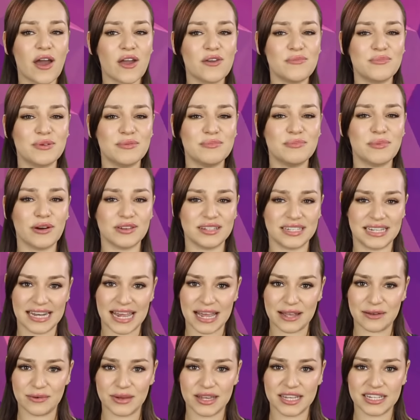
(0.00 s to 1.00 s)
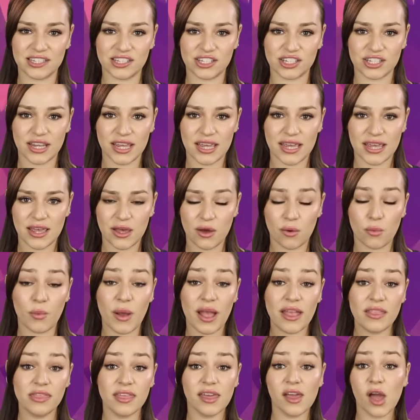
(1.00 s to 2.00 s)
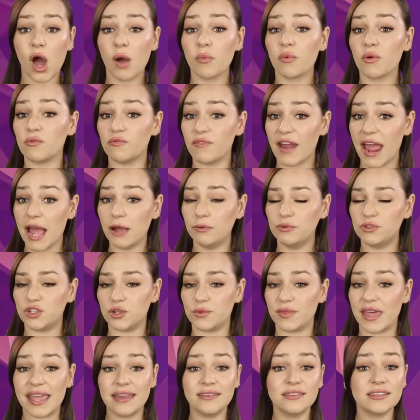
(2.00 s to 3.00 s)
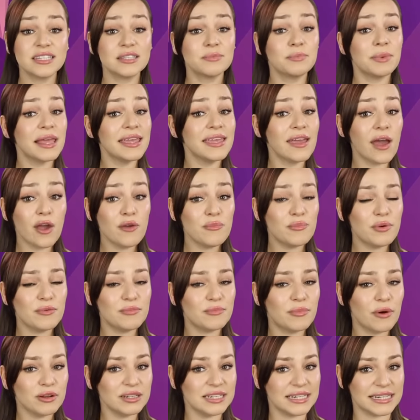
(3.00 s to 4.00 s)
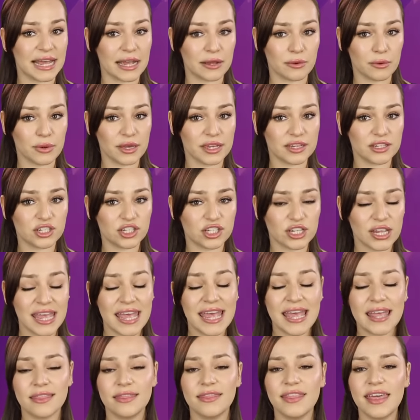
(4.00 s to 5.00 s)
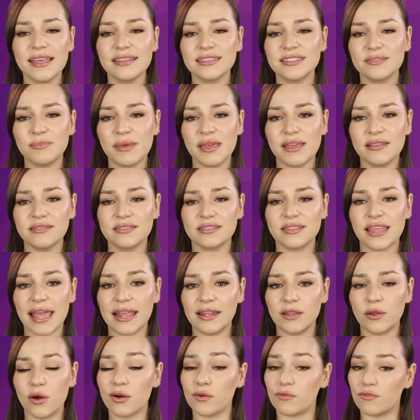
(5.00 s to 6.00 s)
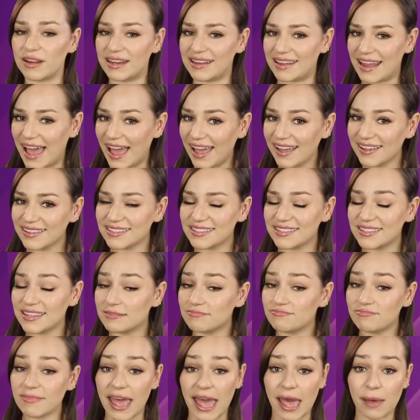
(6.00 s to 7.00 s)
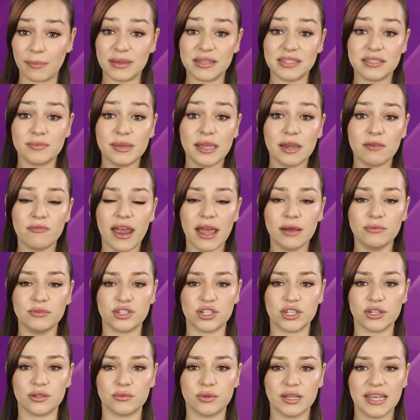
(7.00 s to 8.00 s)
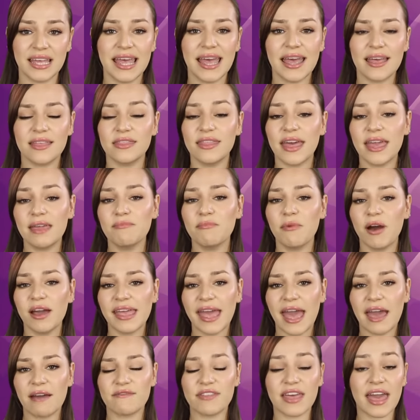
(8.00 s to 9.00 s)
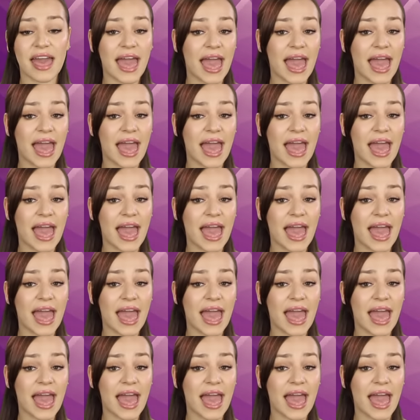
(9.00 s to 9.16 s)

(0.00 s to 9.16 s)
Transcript: open body language. When they are around you, they display open body language. This means they look relaxed and happy to be around you. They might have their